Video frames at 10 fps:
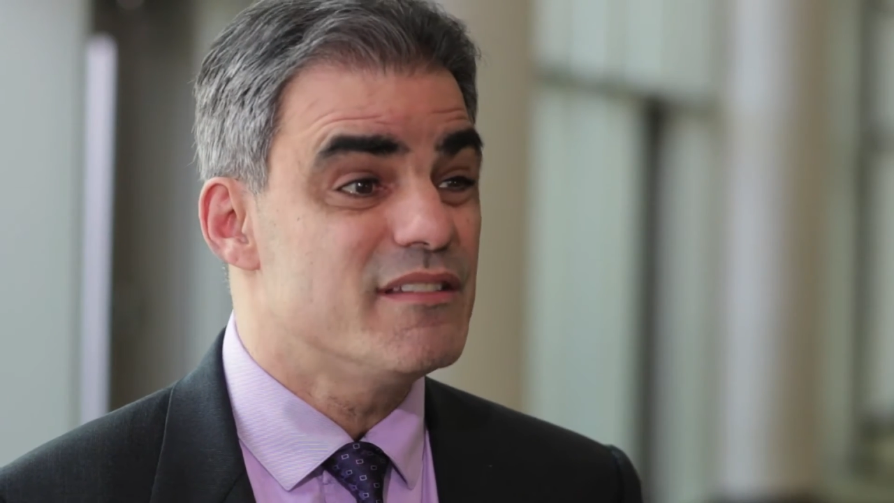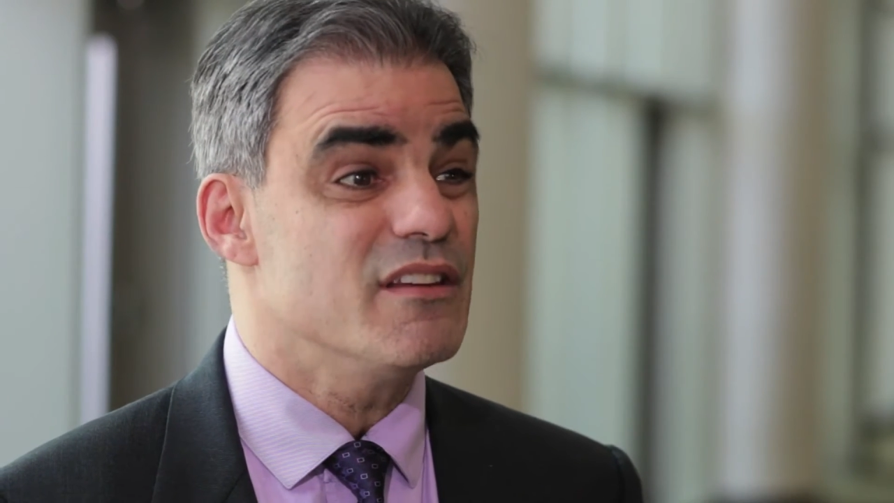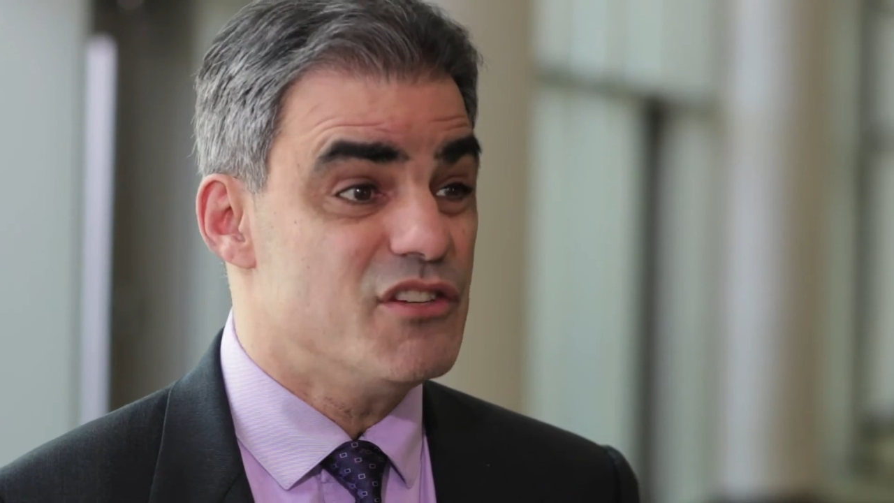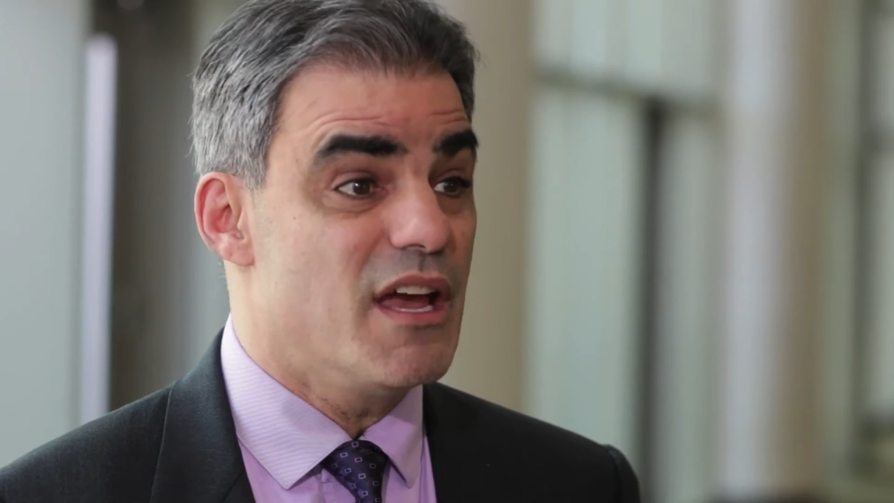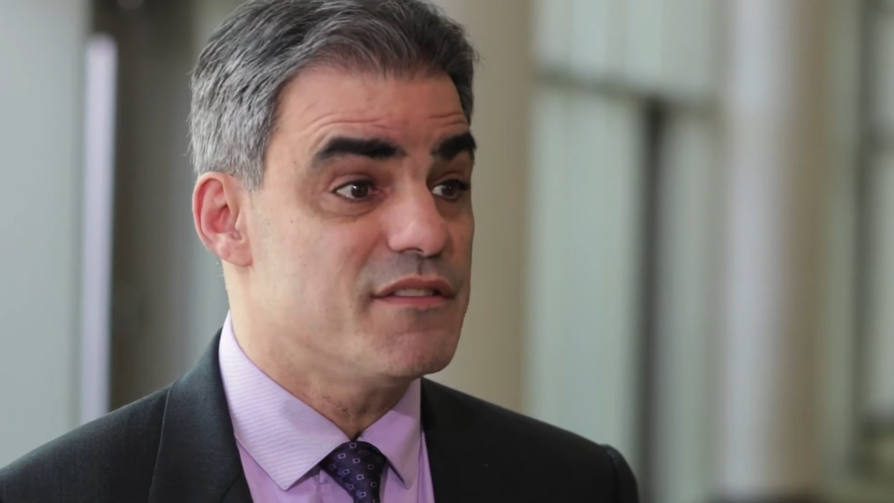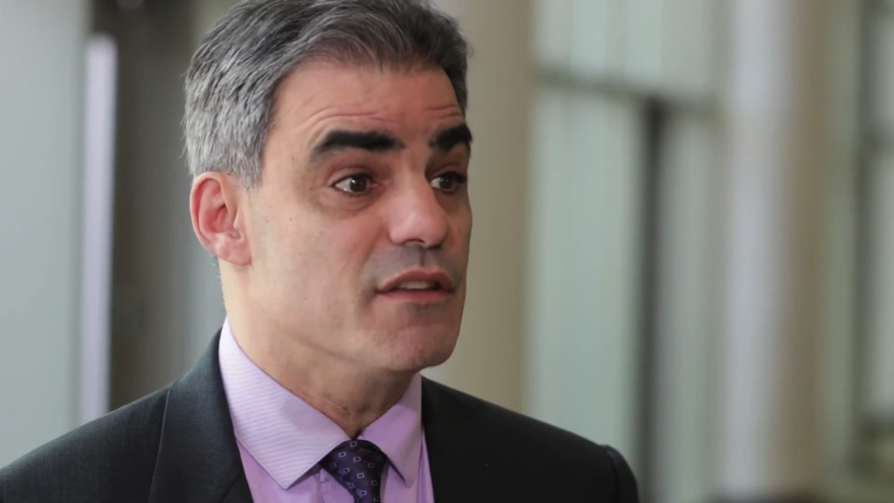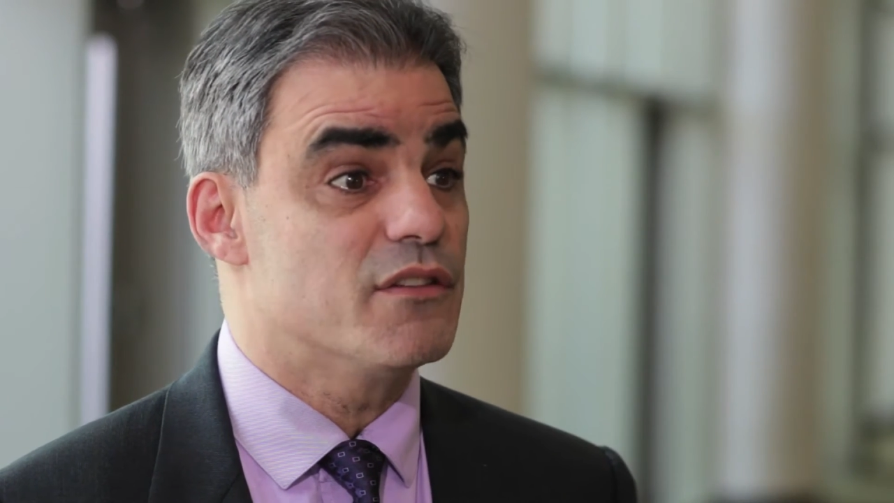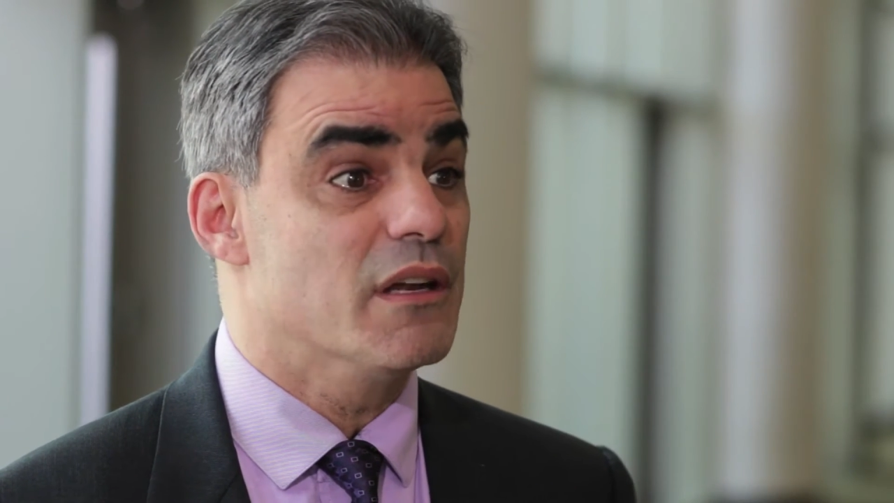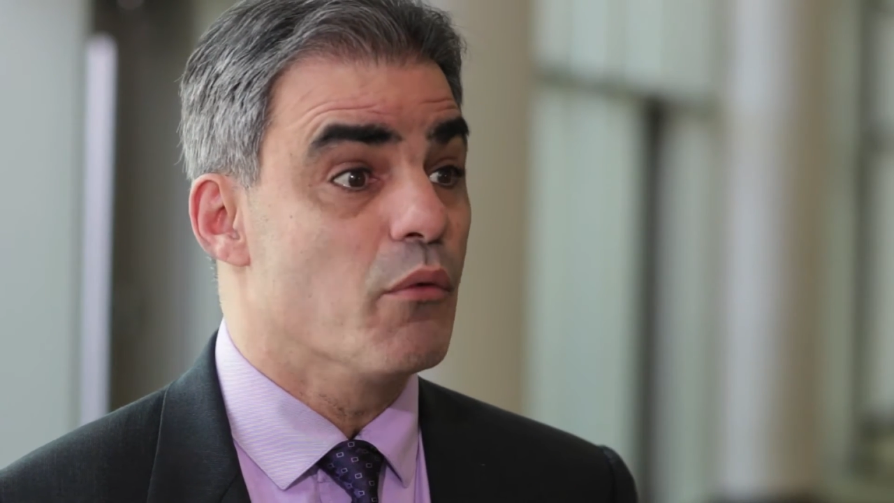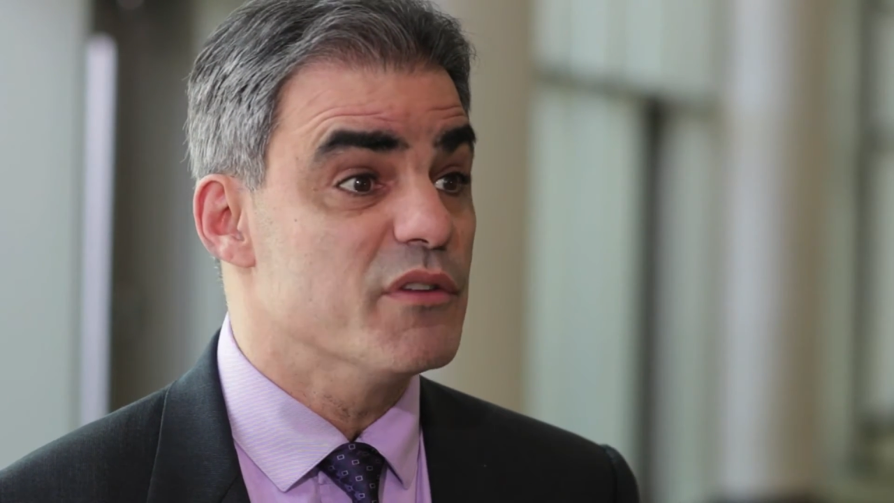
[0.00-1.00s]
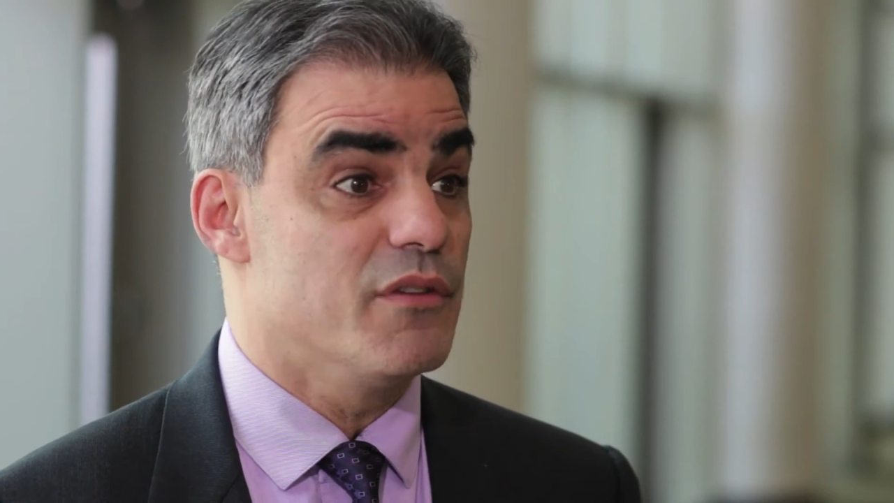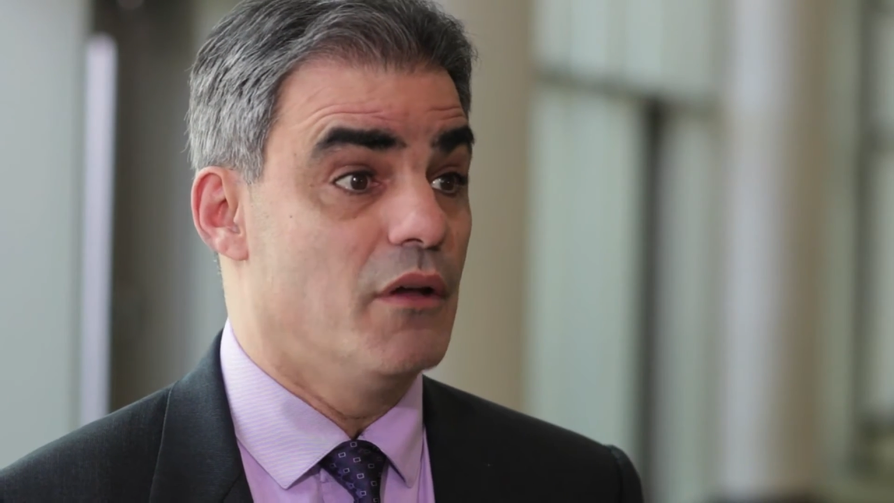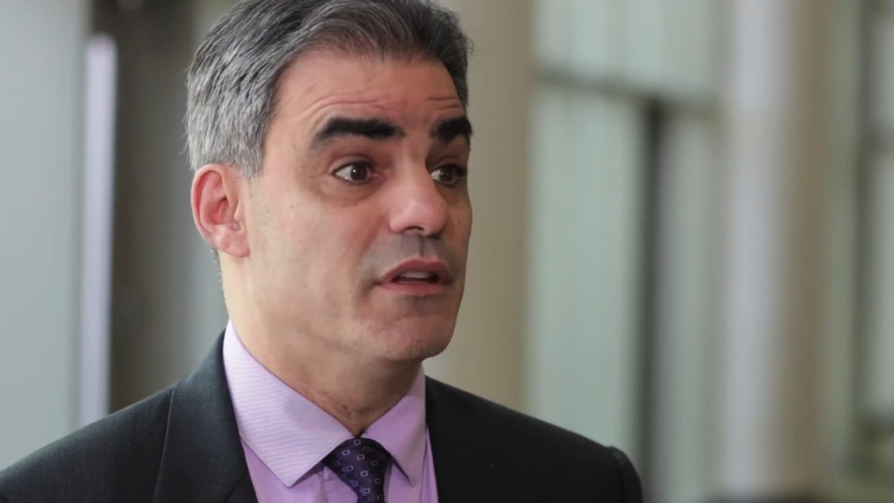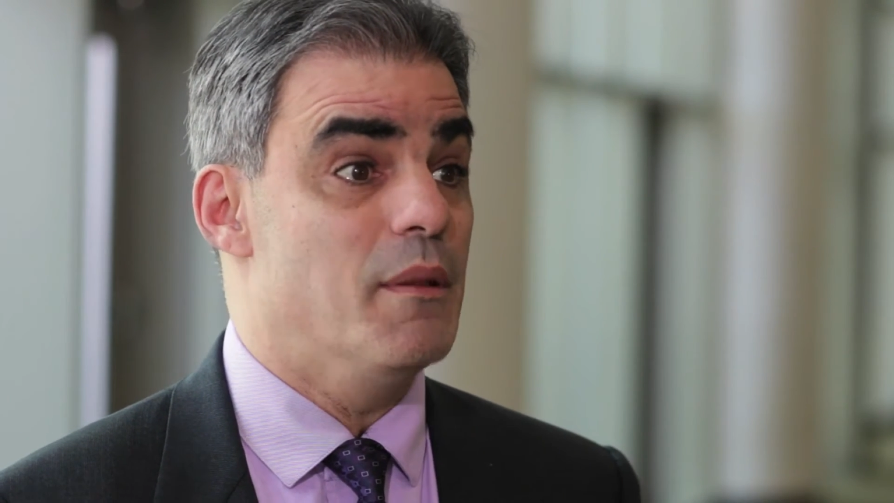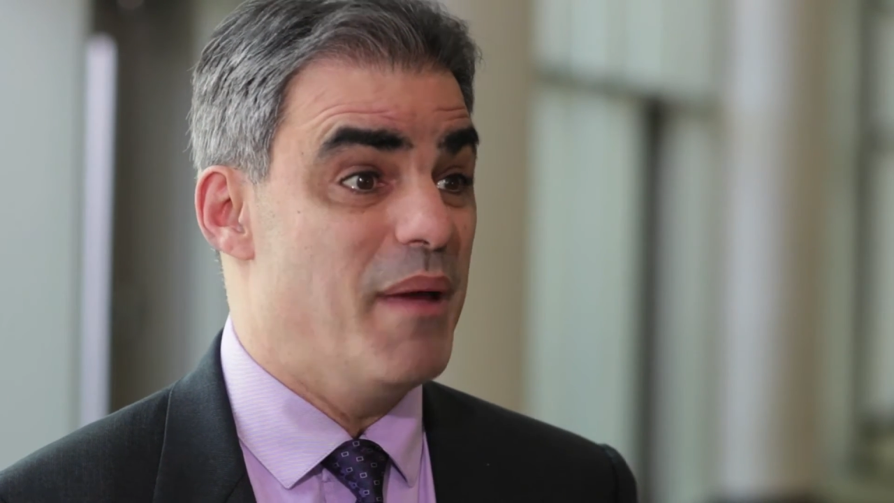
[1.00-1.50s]
suggests is going to
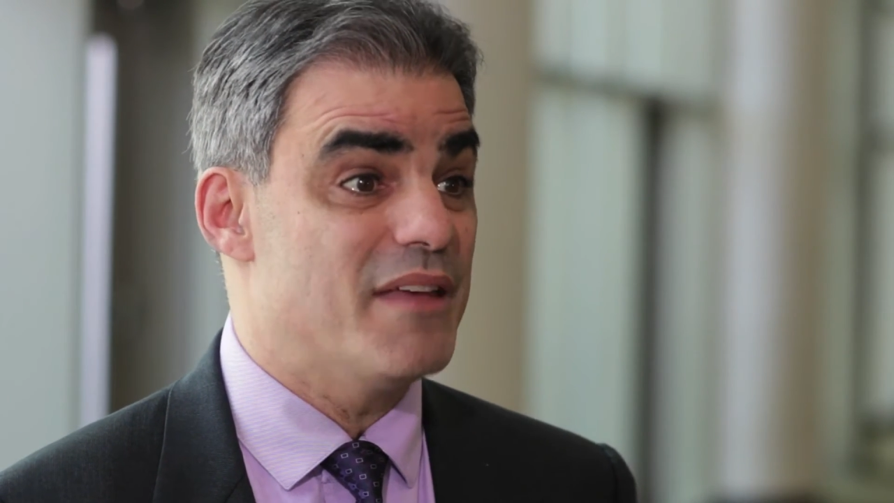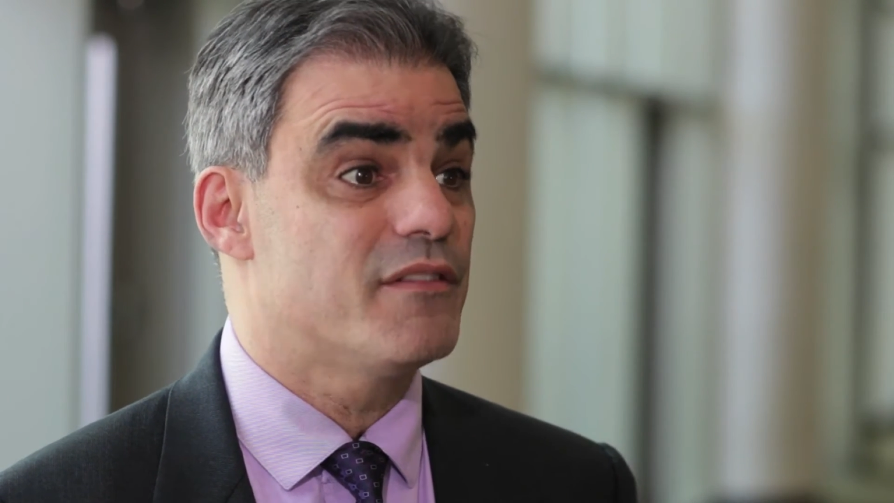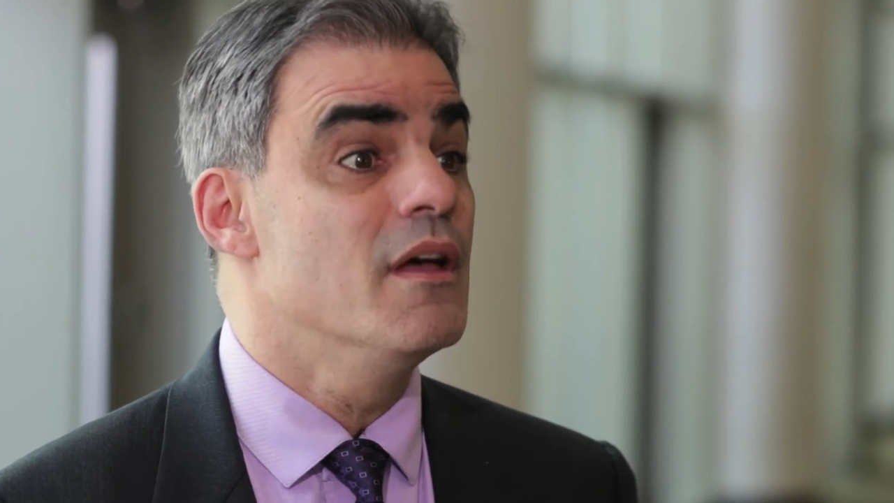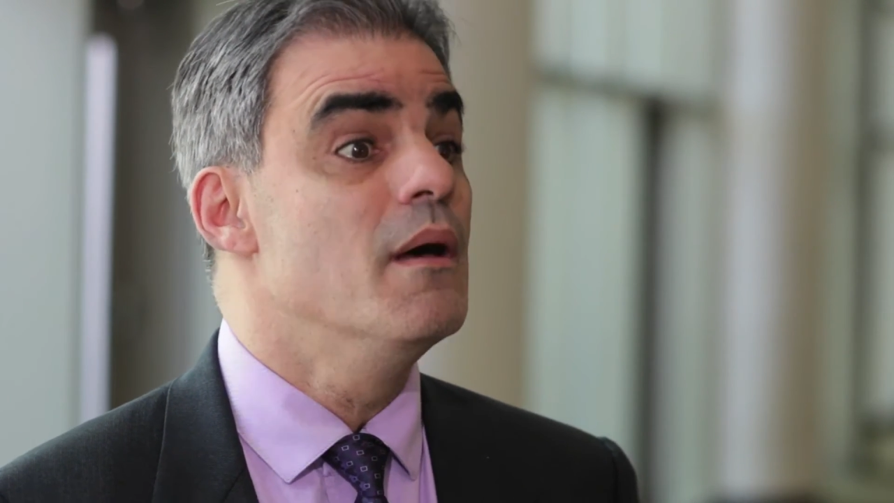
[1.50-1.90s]
result in the best